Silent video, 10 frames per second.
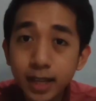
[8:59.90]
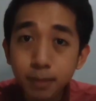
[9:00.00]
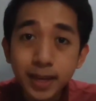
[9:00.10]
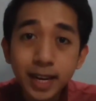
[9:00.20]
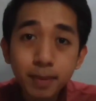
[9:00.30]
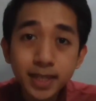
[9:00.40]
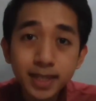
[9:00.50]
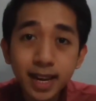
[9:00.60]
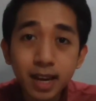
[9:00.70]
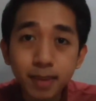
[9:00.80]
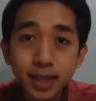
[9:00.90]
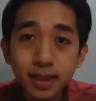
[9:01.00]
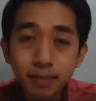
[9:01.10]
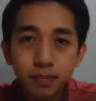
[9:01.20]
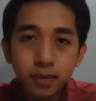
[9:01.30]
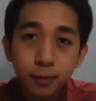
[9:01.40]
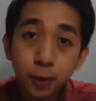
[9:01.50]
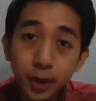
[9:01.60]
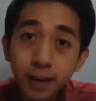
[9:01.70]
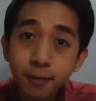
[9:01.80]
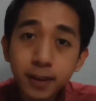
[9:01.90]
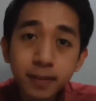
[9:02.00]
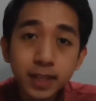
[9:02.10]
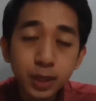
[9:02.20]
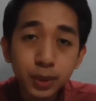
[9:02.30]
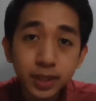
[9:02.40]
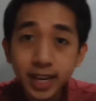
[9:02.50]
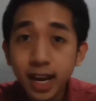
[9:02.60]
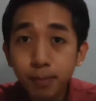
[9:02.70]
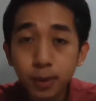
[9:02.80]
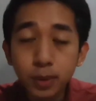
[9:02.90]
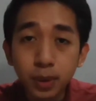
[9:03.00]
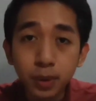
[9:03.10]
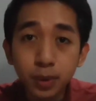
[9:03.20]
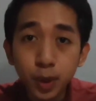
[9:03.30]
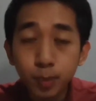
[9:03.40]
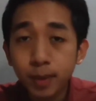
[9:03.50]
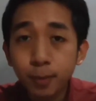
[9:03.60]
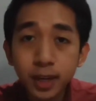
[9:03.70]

At bilang pasasalamat, for every video na i-upload ko on my